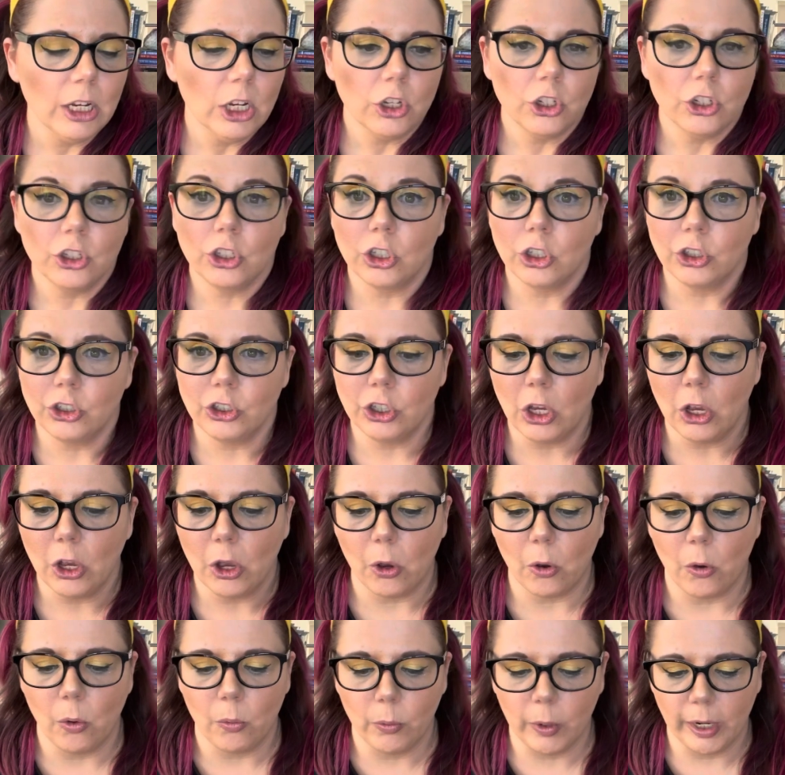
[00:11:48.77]

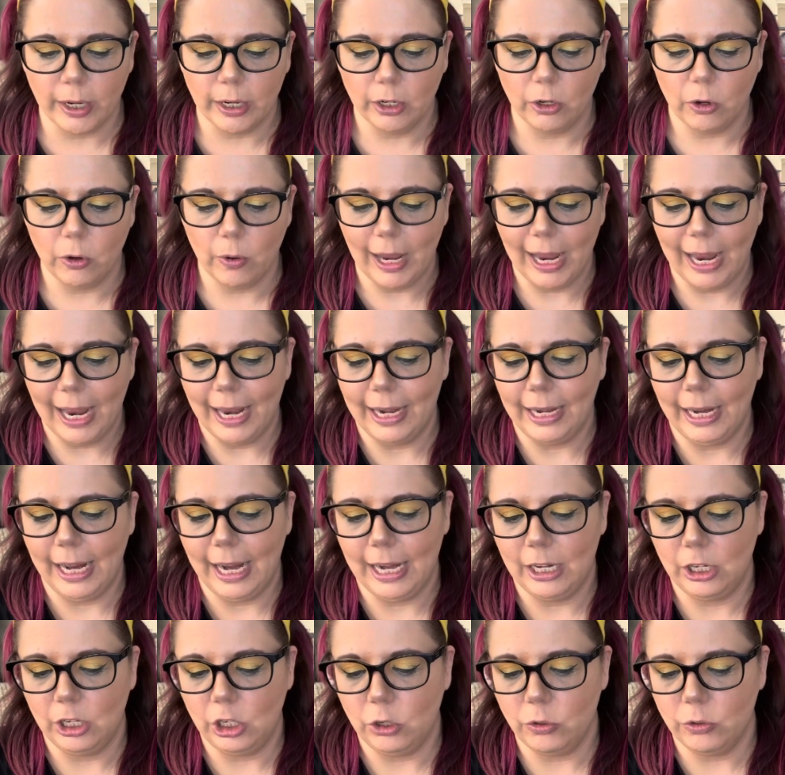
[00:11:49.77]
So we're gonna go ahead
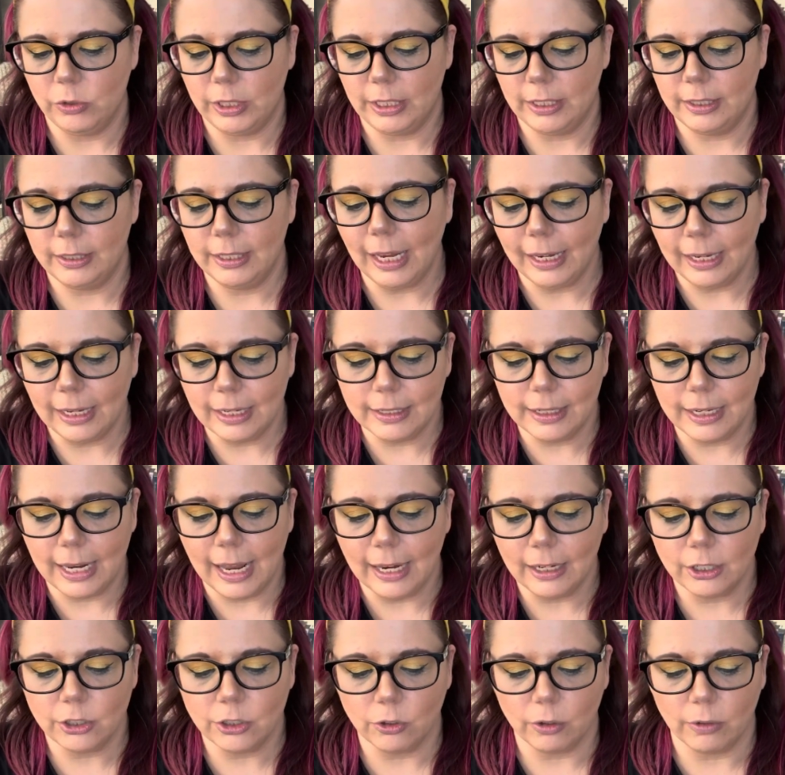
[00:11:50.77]
and use a second
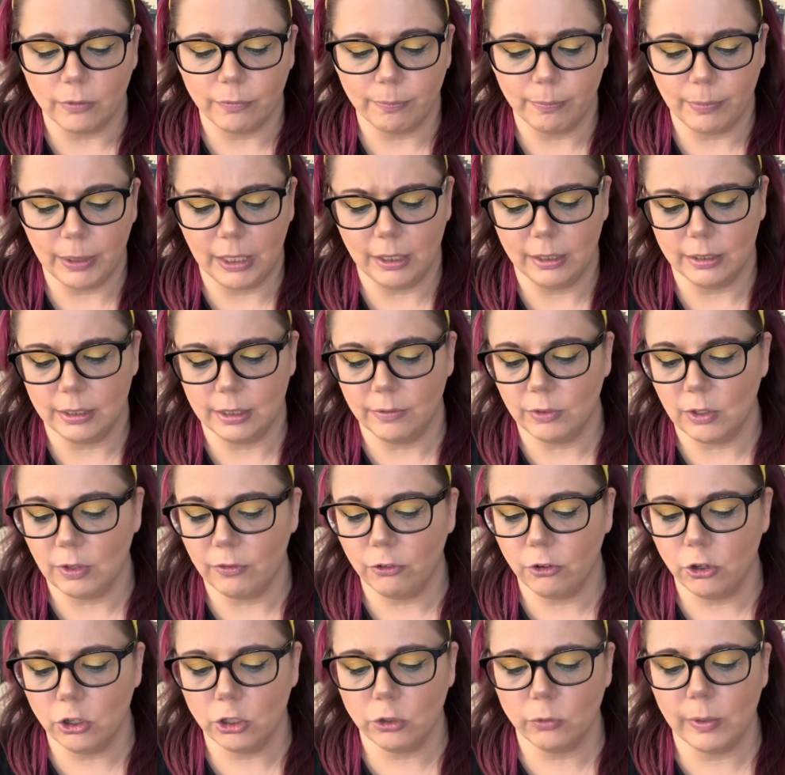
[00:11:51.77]
deck. So if, because if the
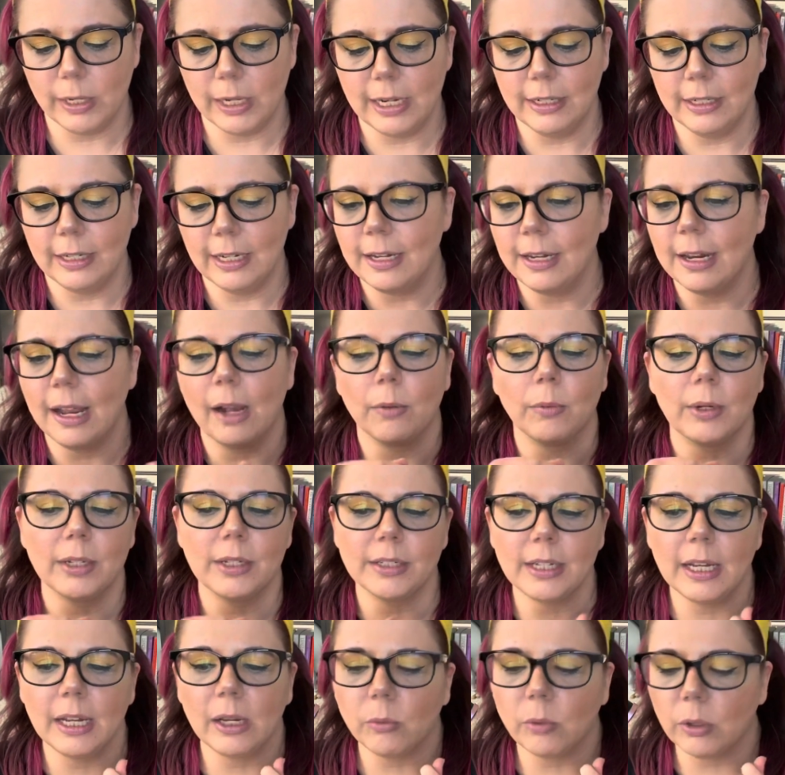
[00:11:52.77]
first reading did not
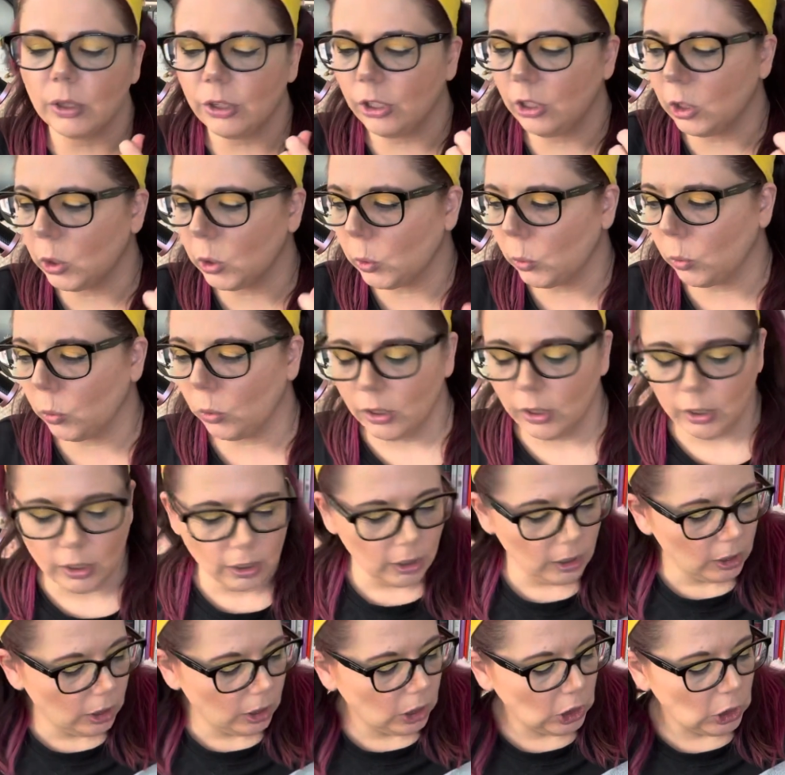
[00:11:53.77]
resonate with you,
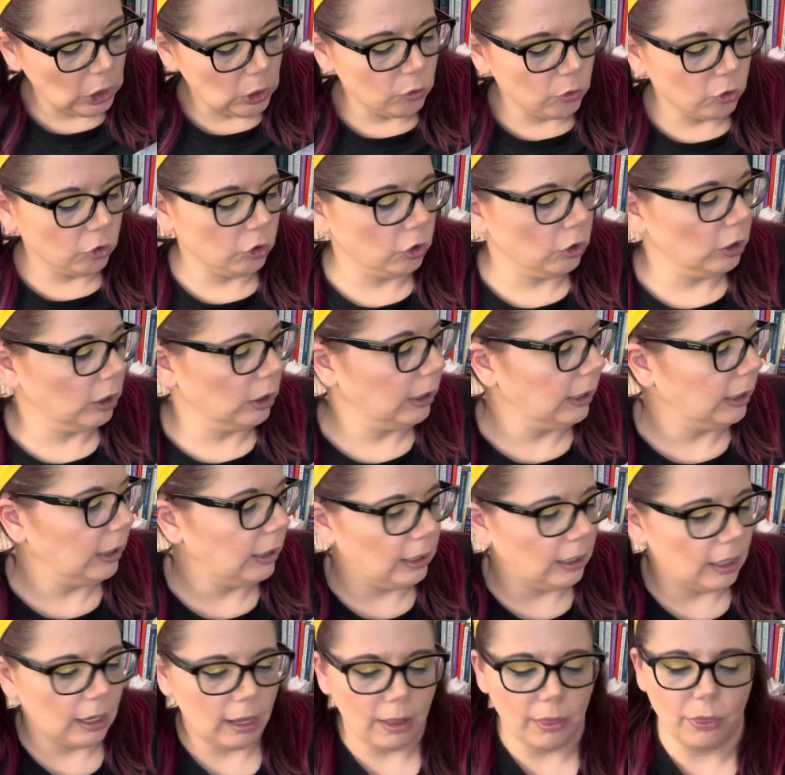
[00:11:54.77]

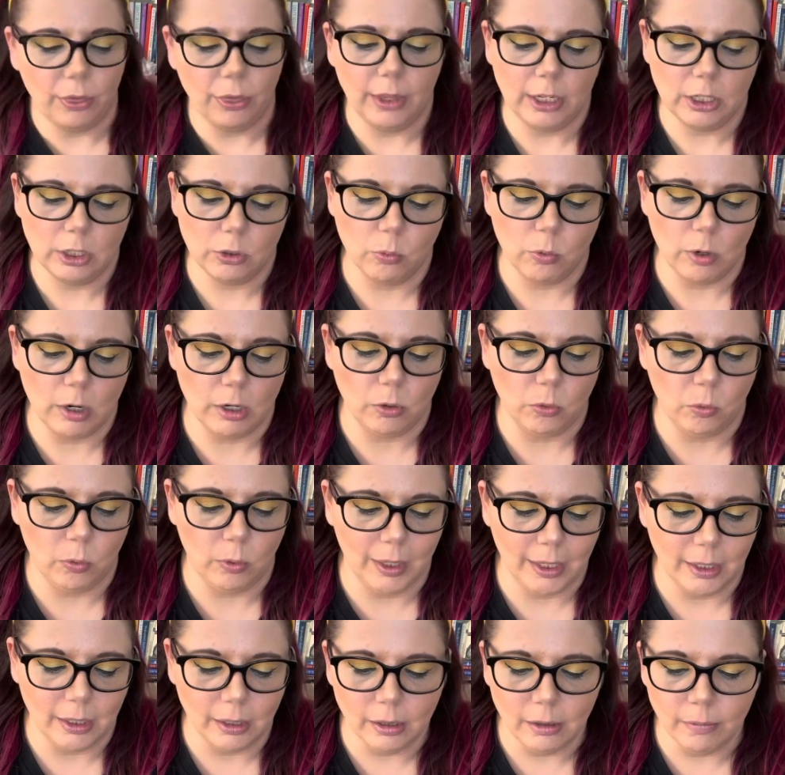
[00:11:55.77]
usually this one
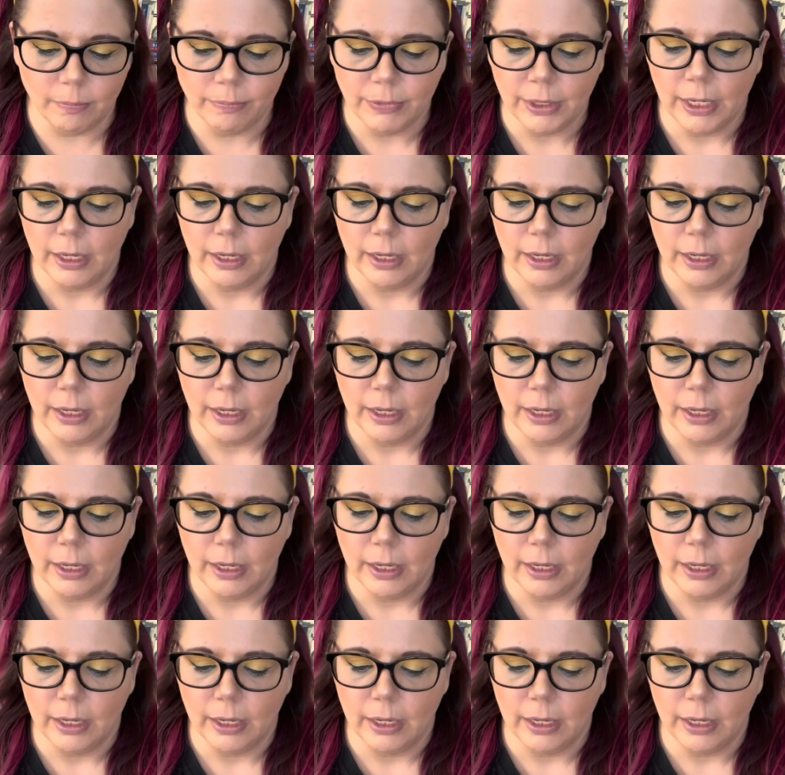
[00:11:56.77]
will.